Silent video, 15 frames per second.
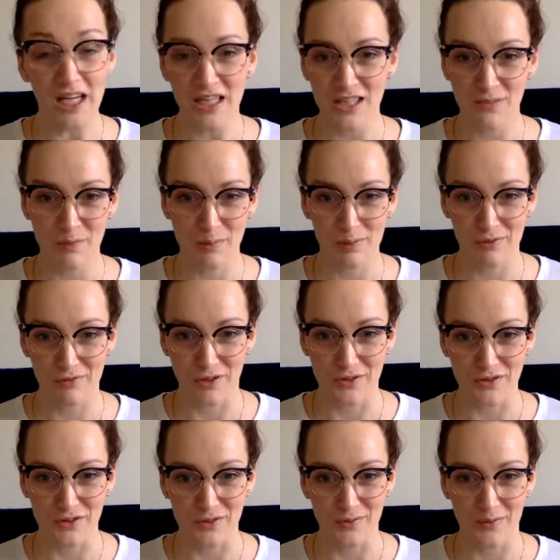the people
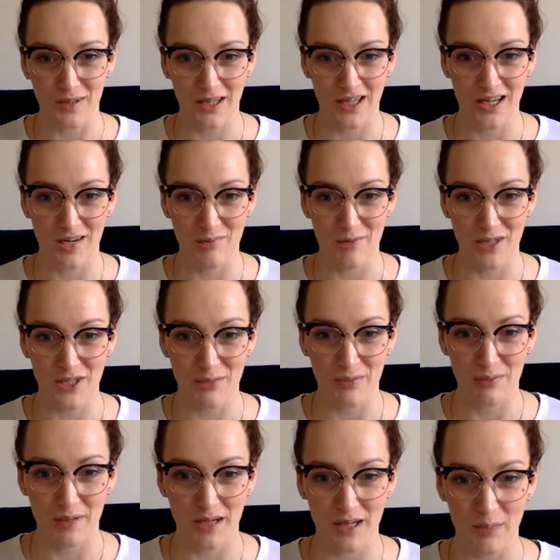around you. I can't wait to be
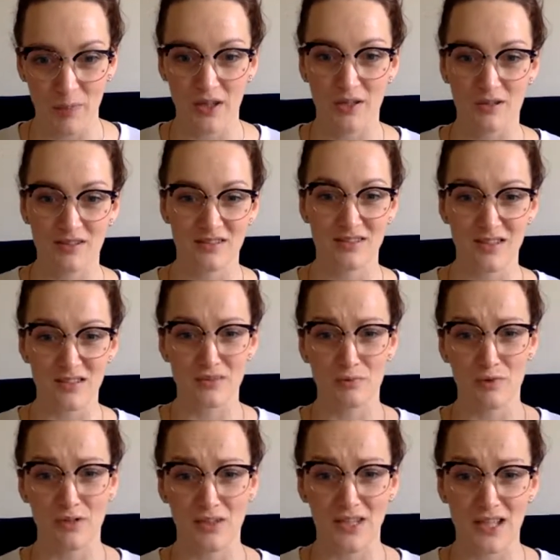back because this
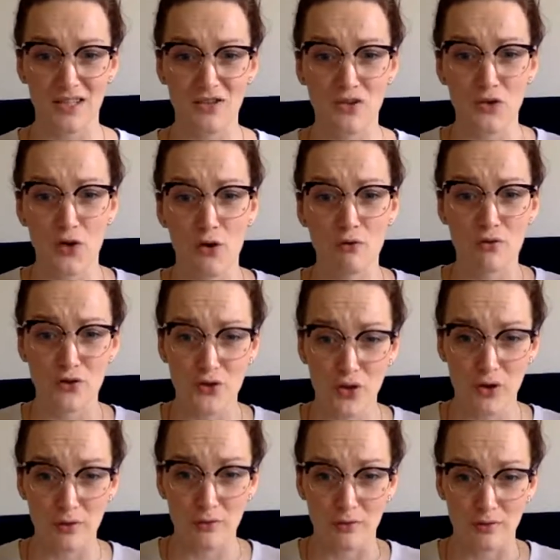world has no
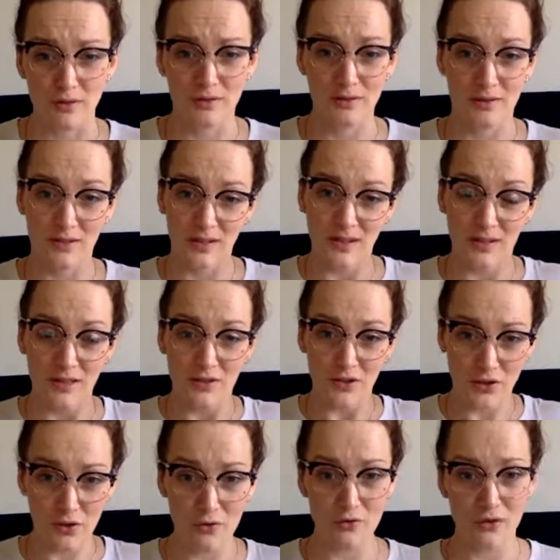show,
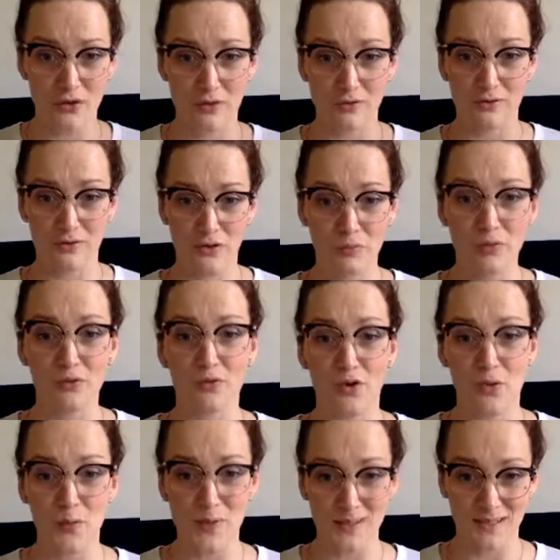no shows, no
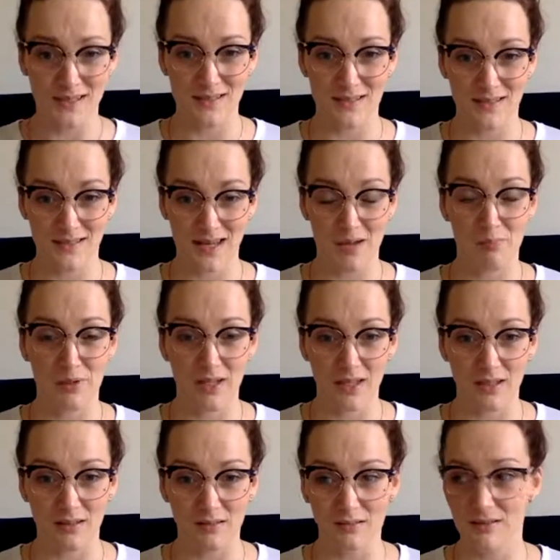performance is
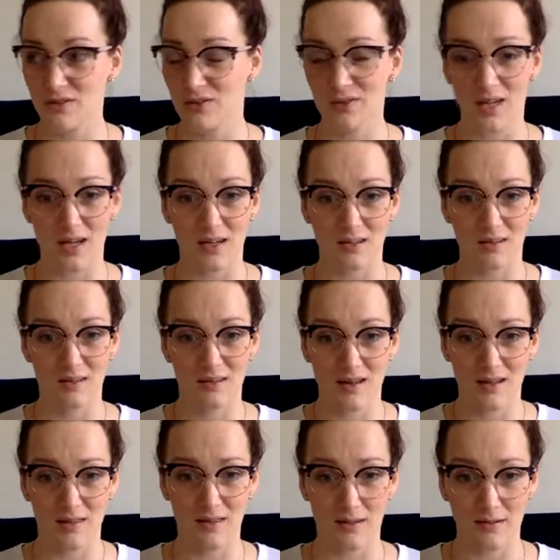happening today.
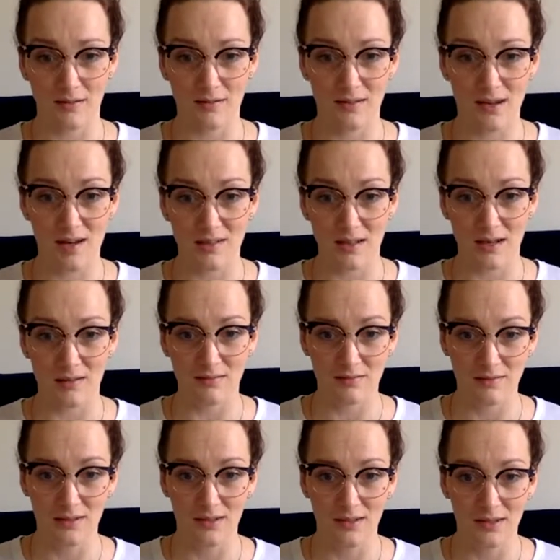Nothing, nada.
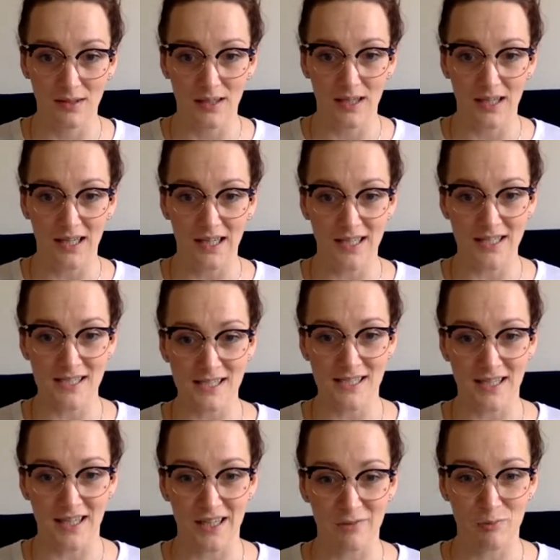And
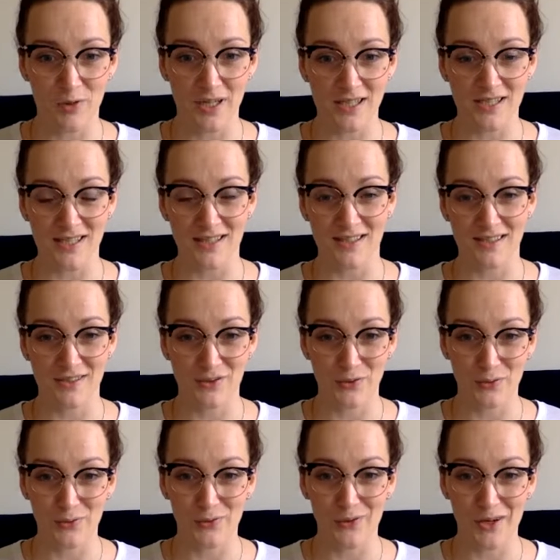I want us
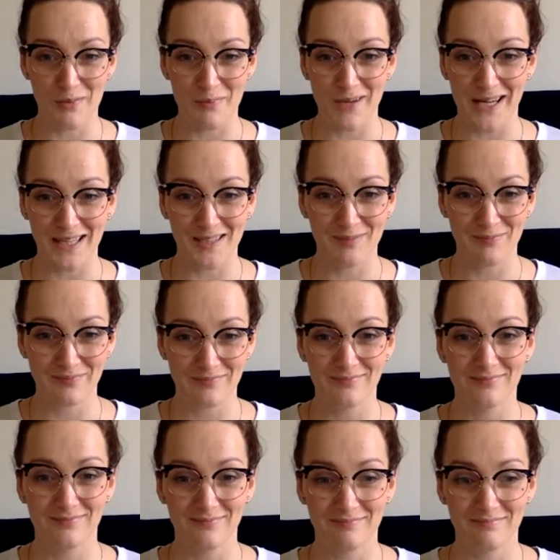to come back
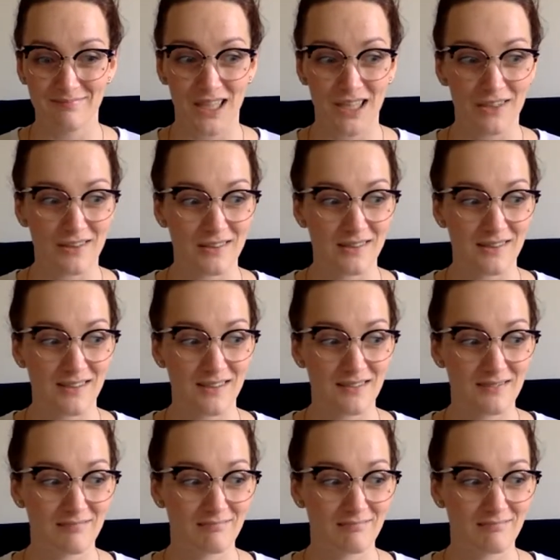because